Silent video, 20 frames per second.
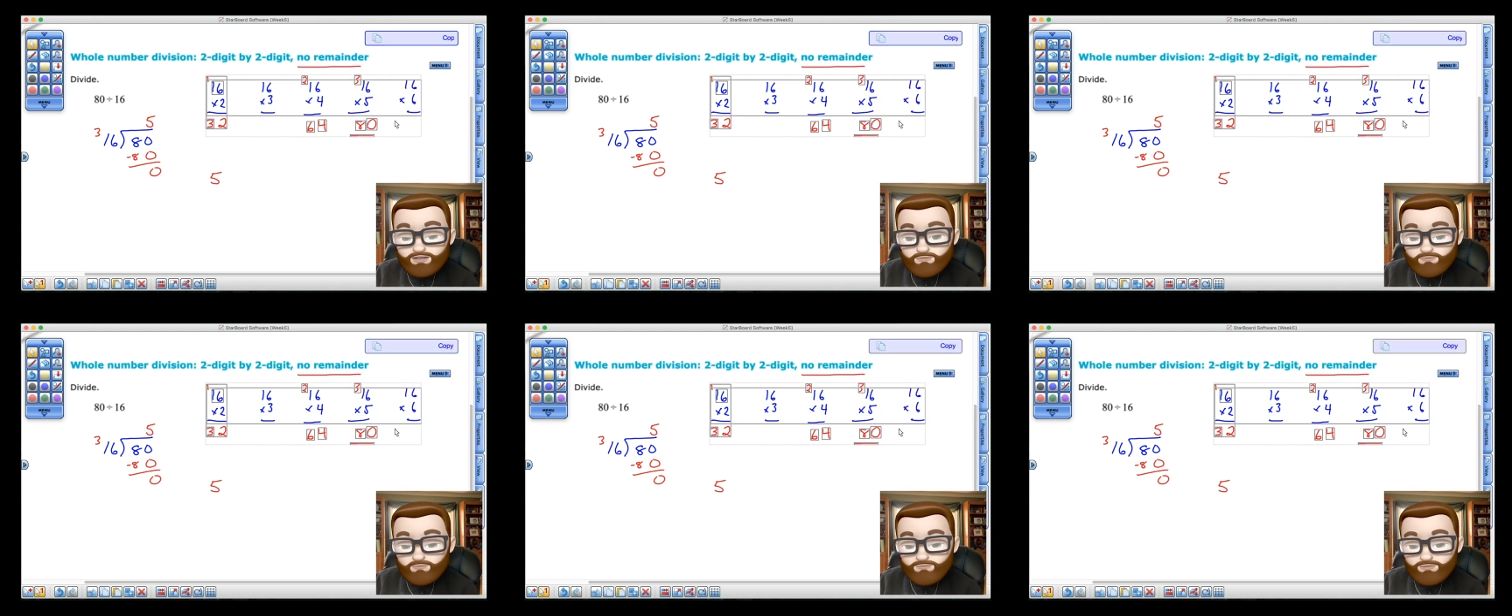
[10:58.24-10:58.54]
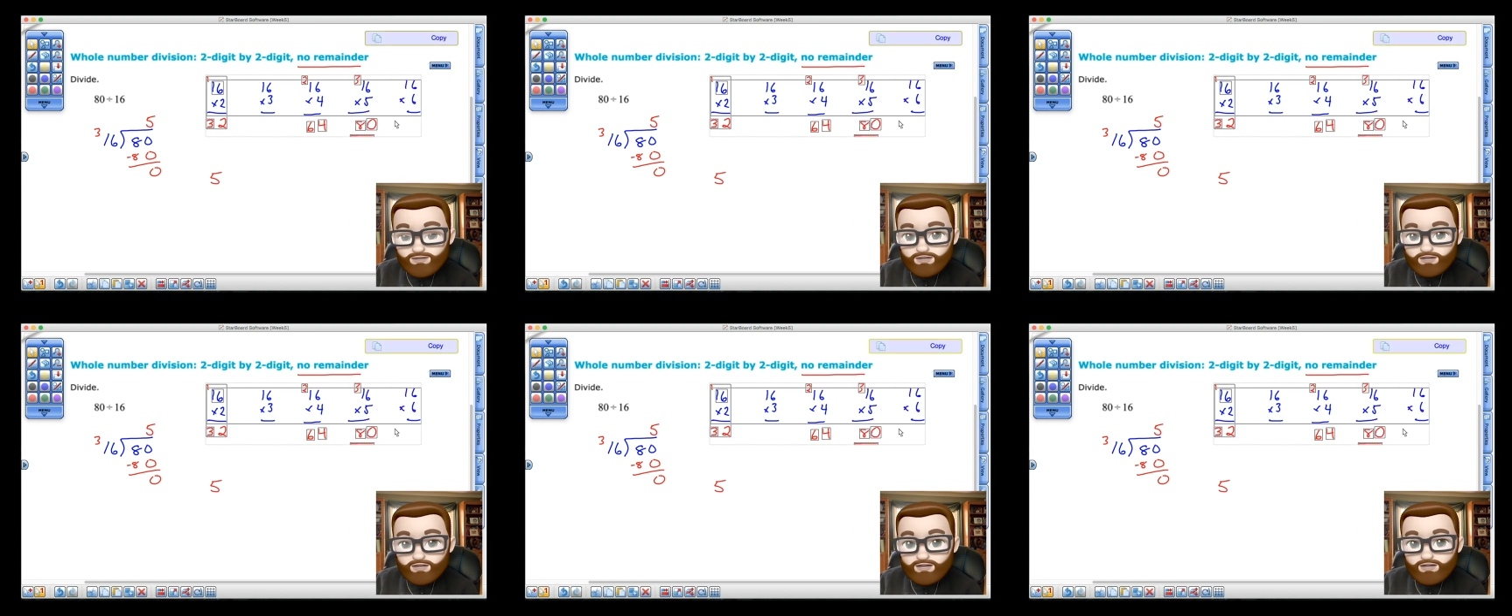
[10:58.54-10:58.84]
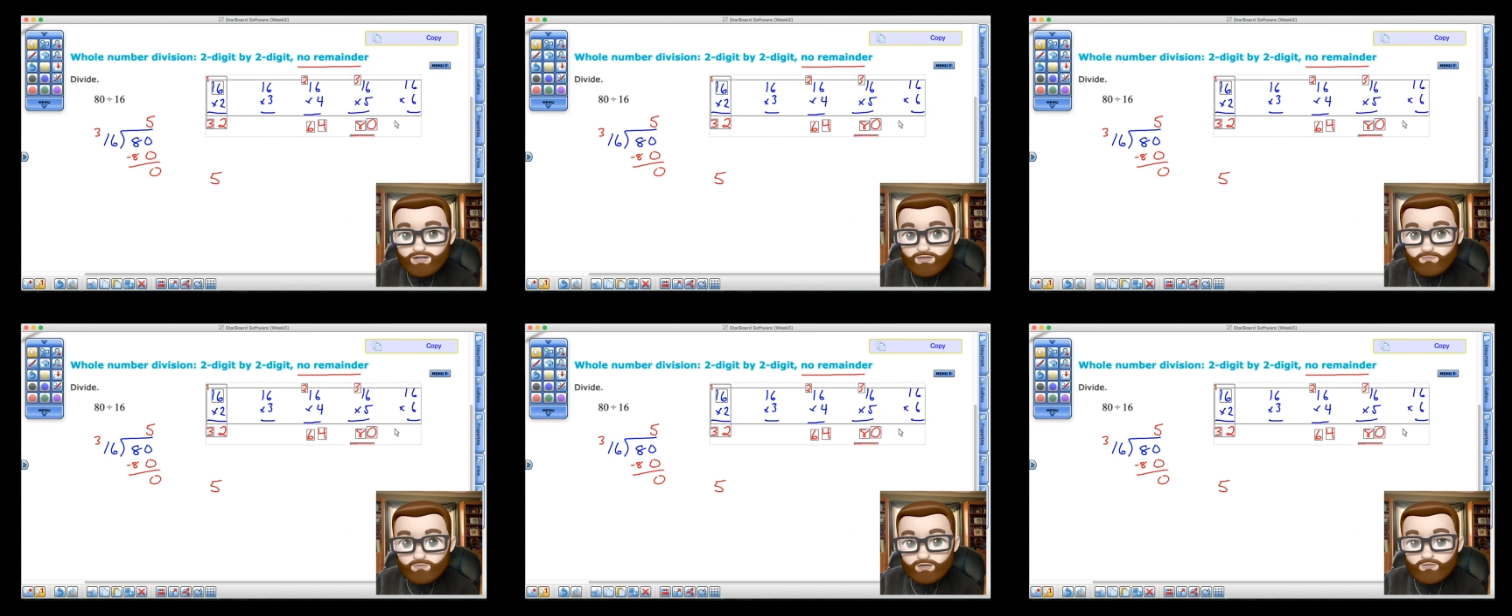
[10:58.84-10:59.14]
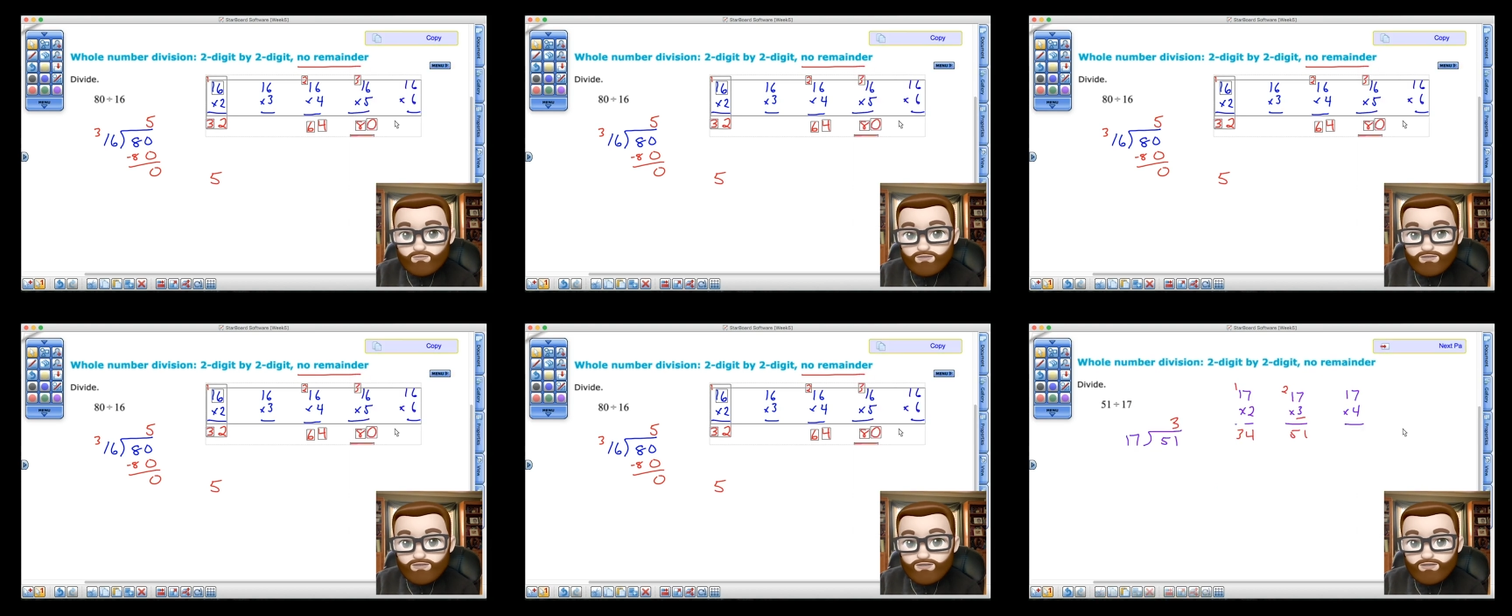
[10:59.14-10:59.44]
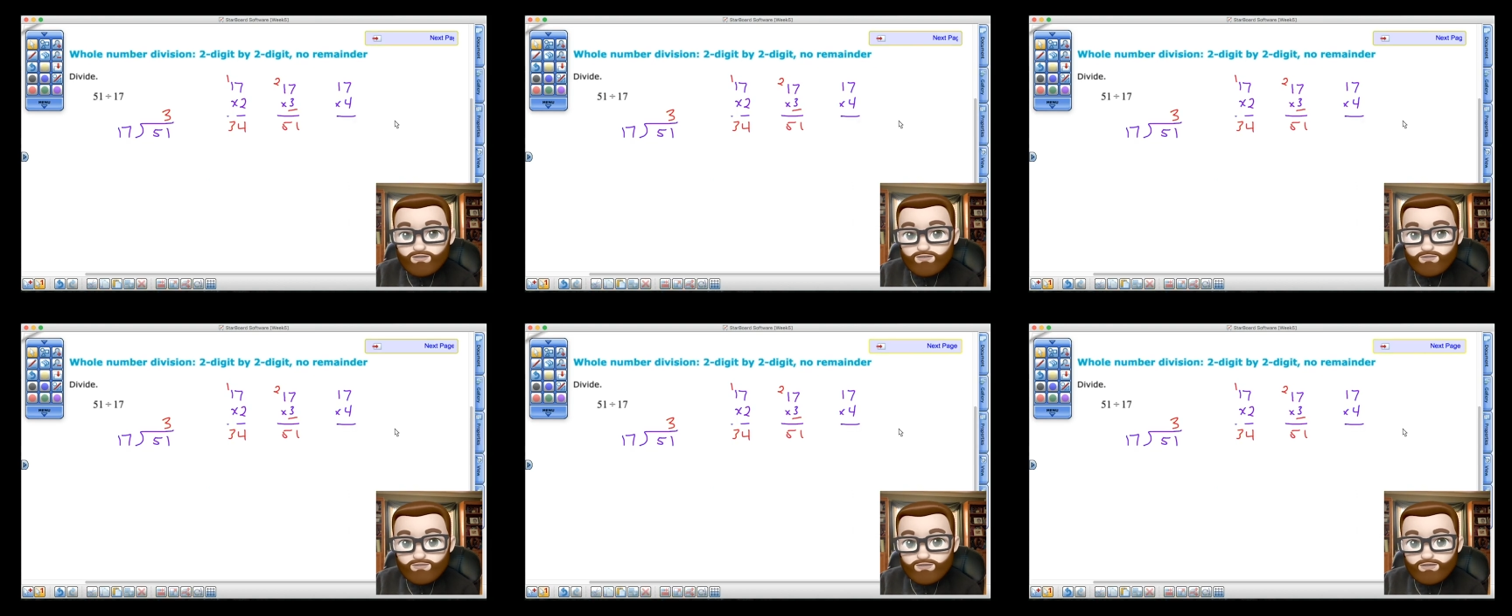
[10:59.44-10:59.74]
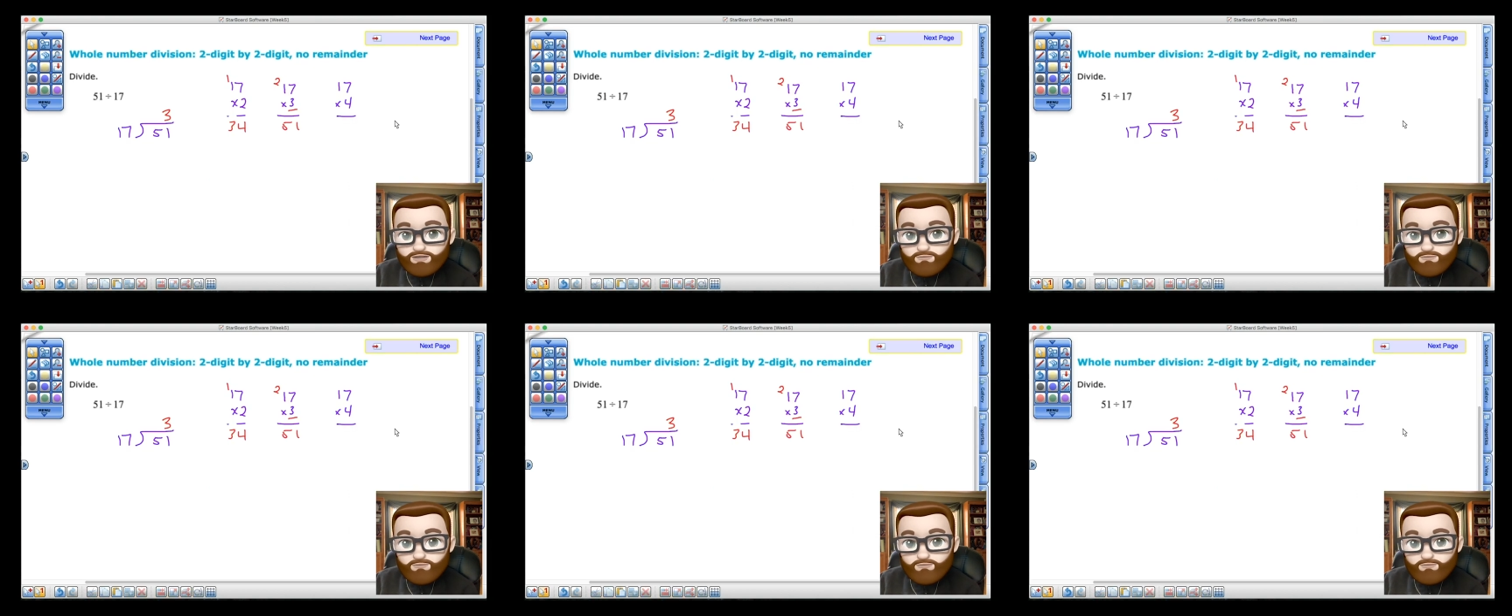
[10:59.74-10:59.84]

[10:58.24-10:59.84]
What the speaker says: and I'm going to come over to this